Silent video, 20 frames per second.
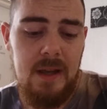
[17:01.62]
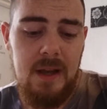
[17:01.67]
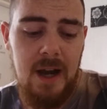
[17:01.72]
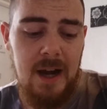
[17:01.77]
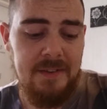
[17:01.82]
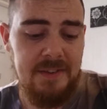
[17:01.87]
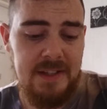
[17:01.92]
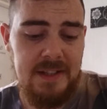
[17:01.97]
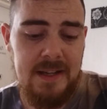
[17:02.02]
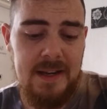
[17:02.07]

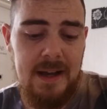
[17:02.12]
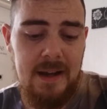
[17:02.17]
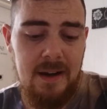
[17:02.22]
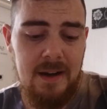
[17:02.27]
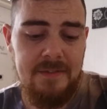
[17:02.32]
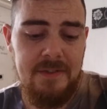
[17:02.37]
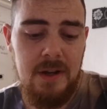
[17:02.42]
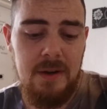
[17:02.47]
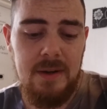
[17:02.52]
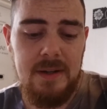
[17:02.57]
Other than that, I
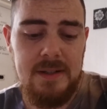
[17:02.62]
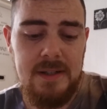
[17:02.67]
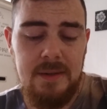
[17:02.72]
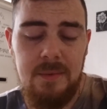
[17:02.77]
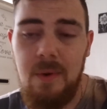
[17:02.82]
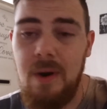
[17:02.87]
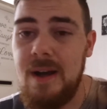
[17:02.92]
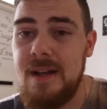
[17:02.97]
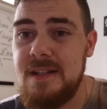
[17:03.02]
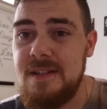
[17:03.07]
have no idea
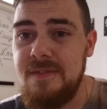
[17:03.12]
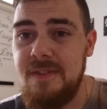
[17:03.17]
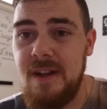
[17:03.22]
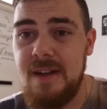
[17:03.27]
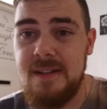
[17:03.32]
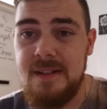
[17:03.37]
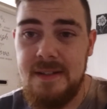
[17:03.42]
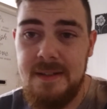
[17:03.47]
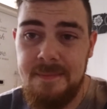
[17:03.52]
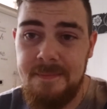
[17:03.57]
why it's
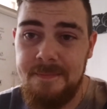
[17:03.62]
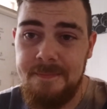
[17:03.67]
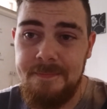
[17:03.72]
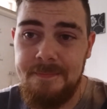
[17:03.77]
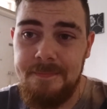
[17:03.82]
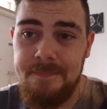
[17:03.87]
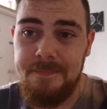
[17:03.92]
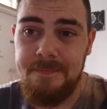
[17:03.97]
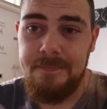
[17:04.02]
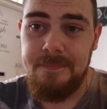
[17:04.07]
flooded.
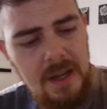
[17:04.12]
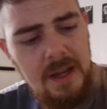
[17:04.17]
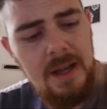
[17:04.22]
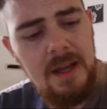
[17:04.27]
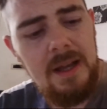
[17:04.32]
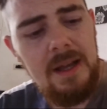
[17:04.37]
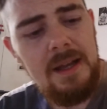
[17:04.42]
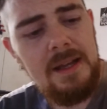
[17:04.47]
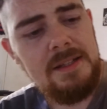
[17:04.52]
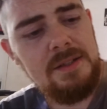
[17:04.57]

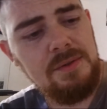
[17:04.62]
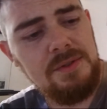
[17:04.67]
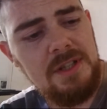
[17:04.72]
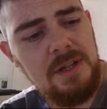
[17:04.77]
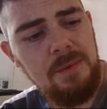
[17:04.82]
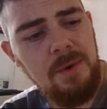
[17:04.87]
It's also